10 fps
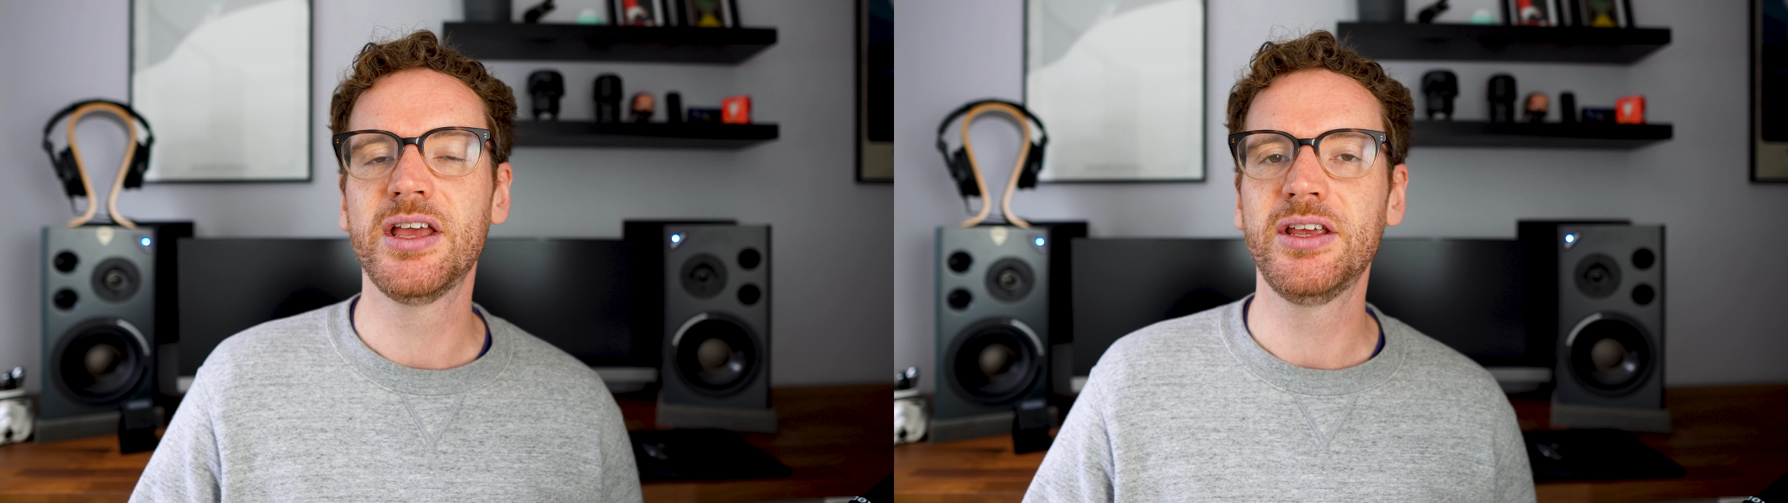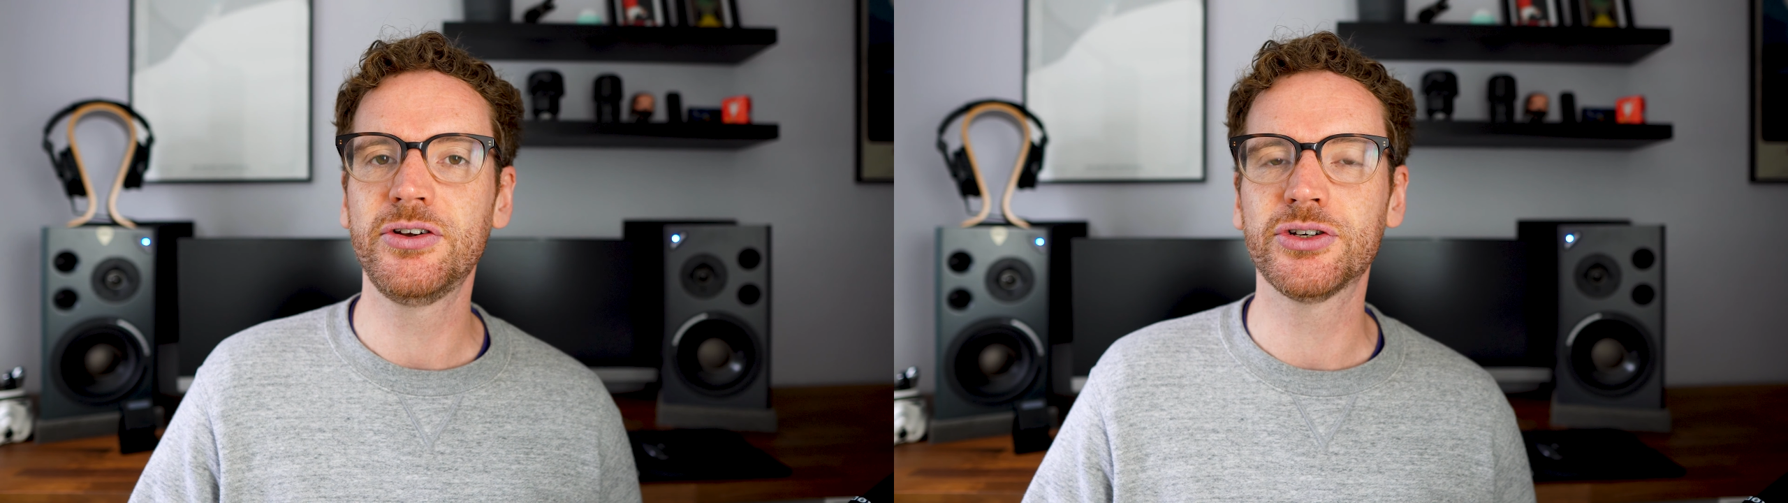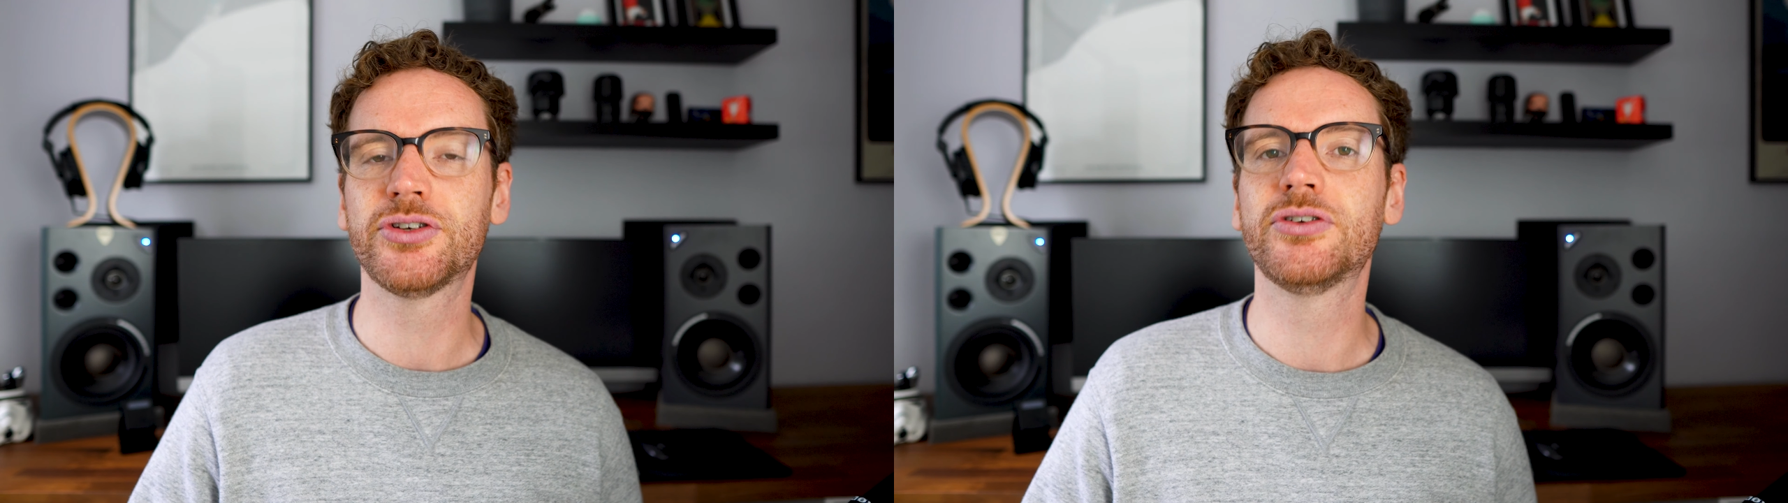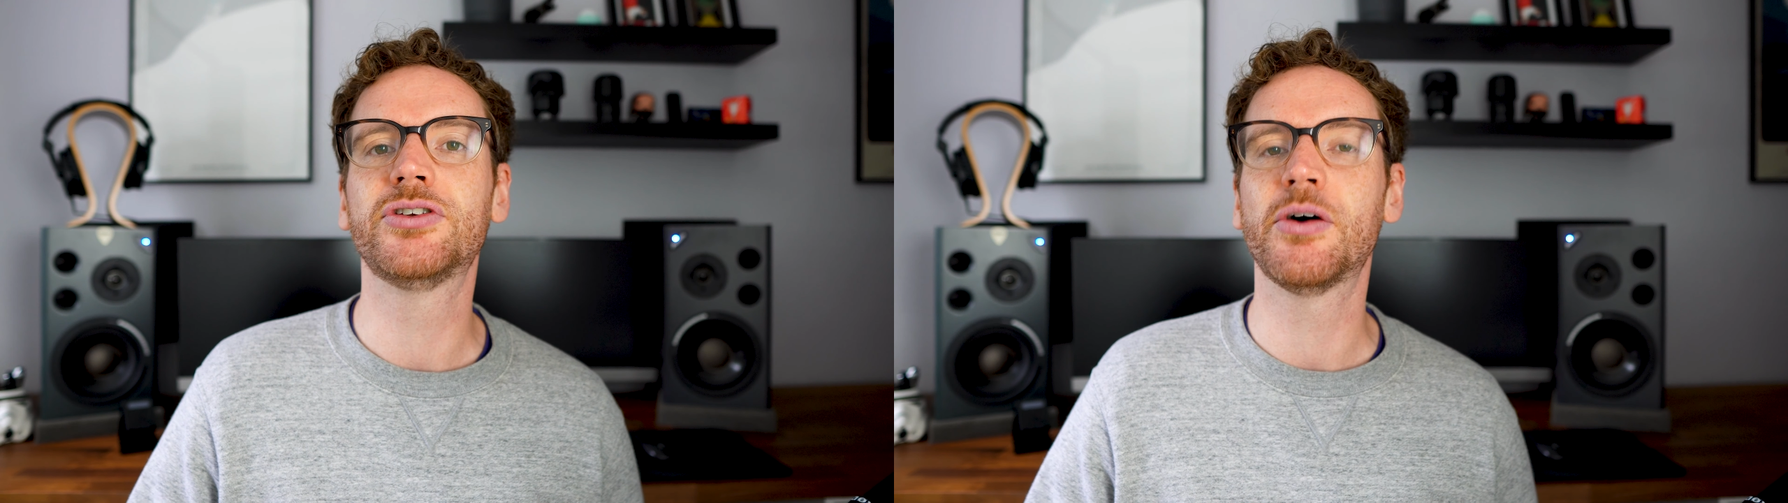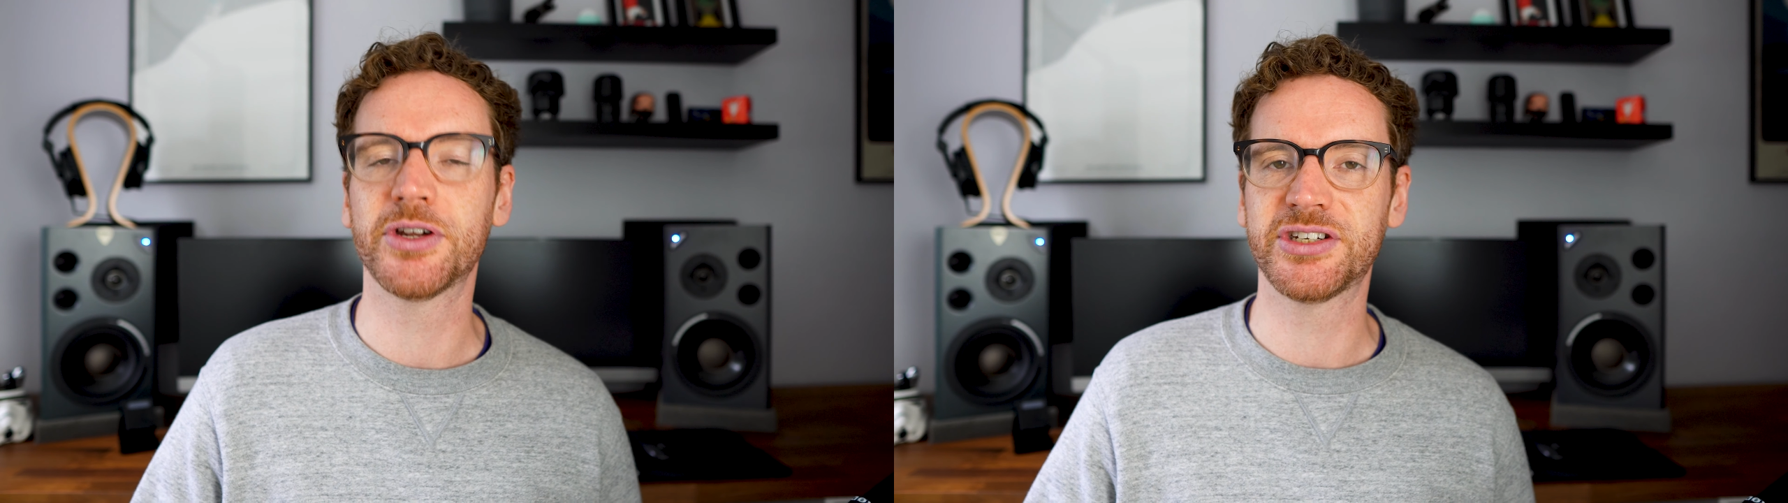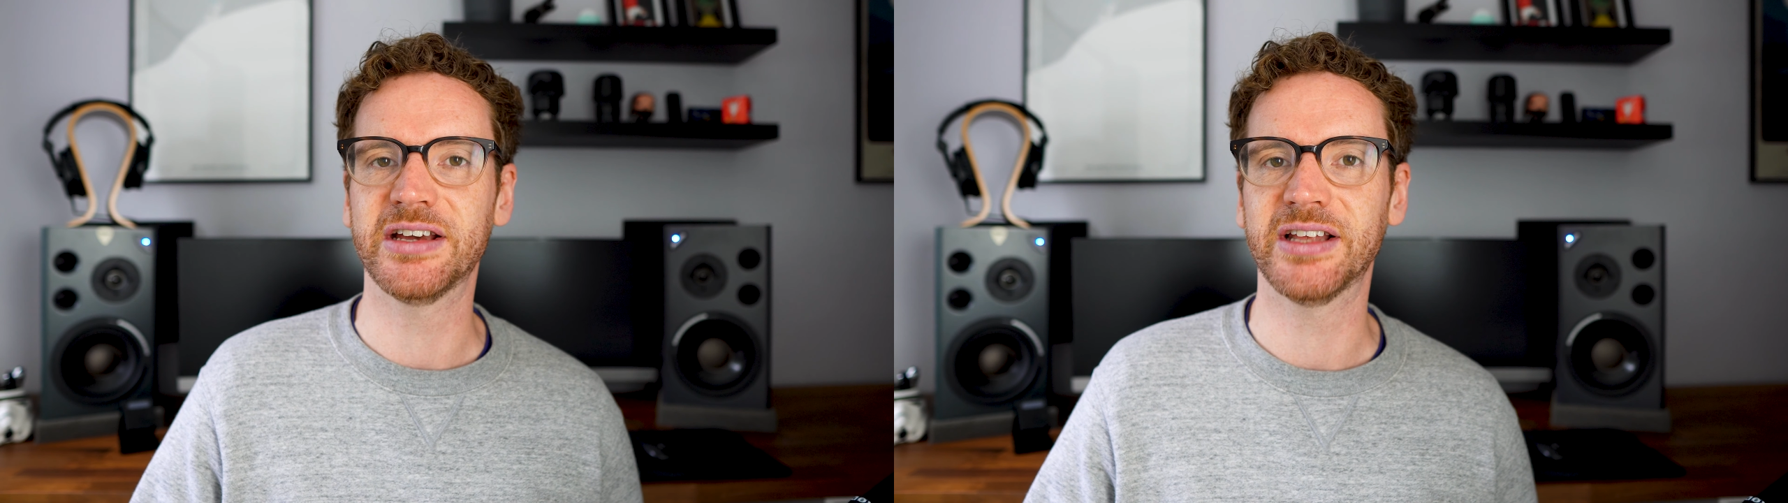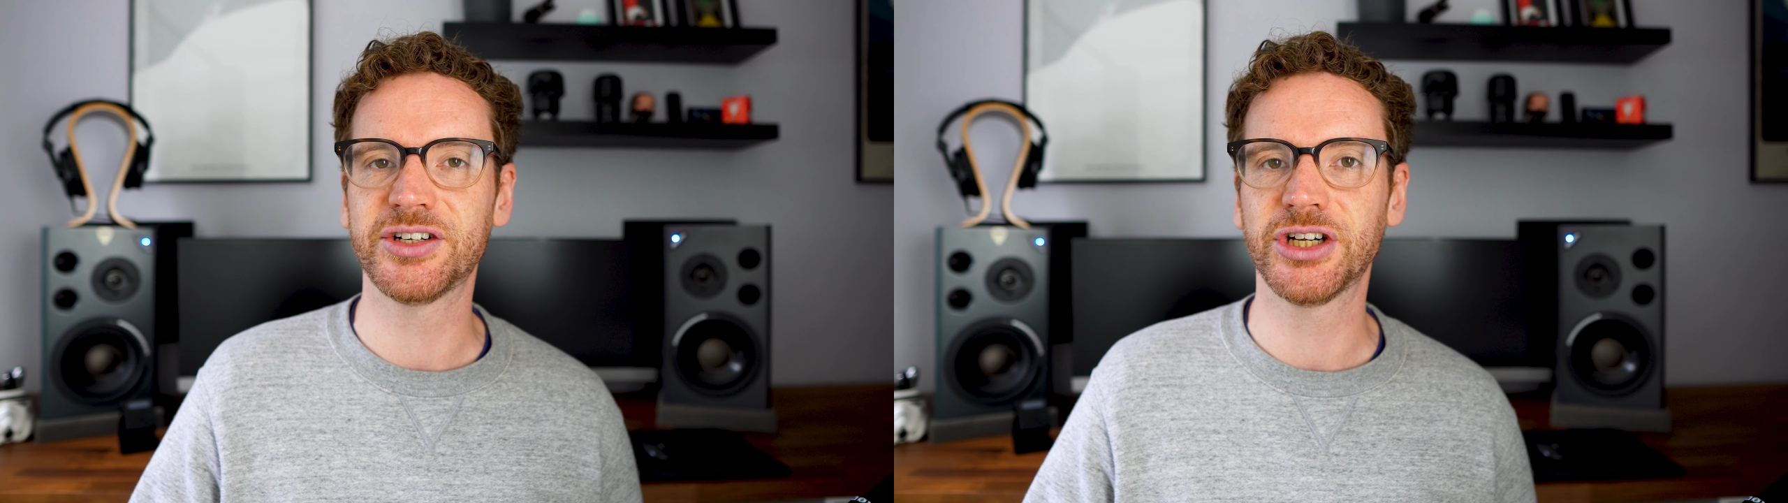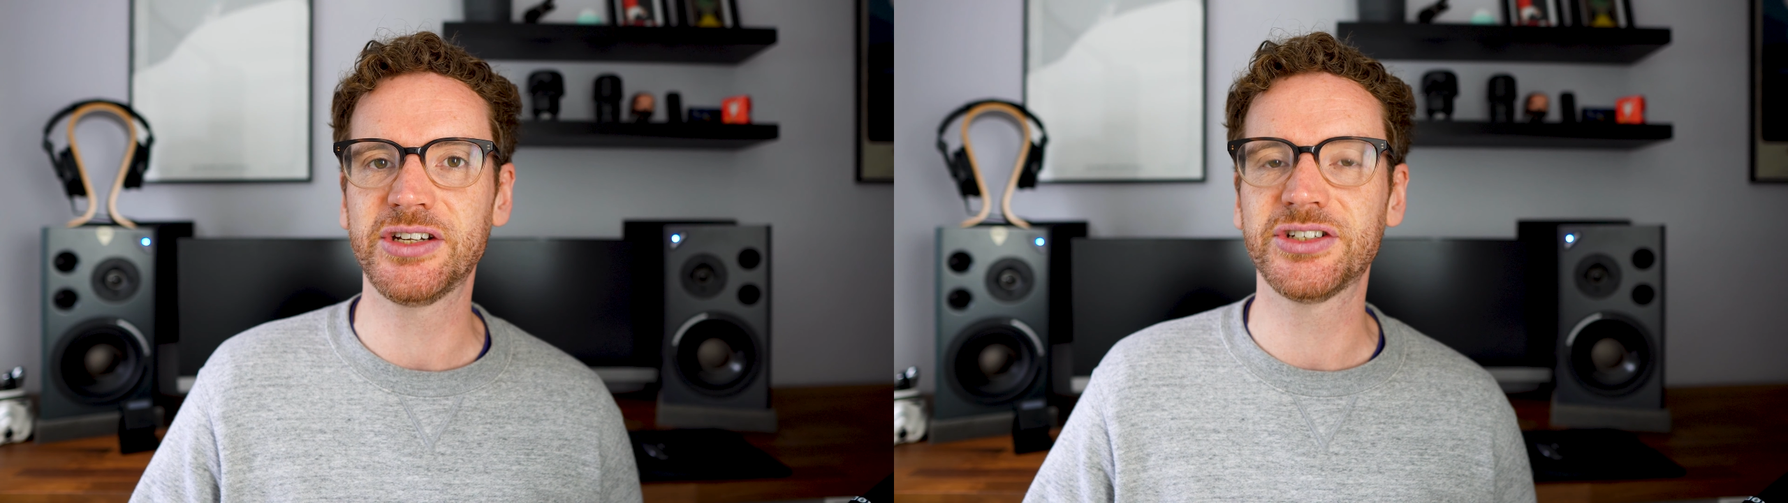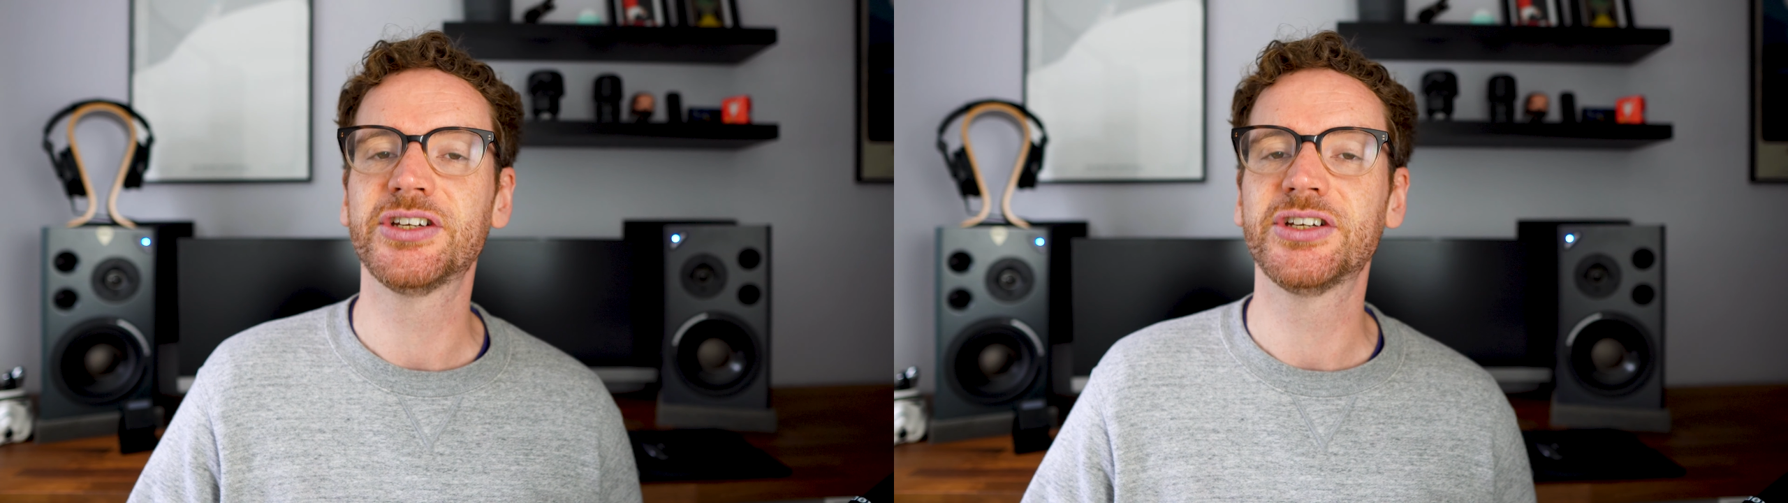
You just don't want to take that chance,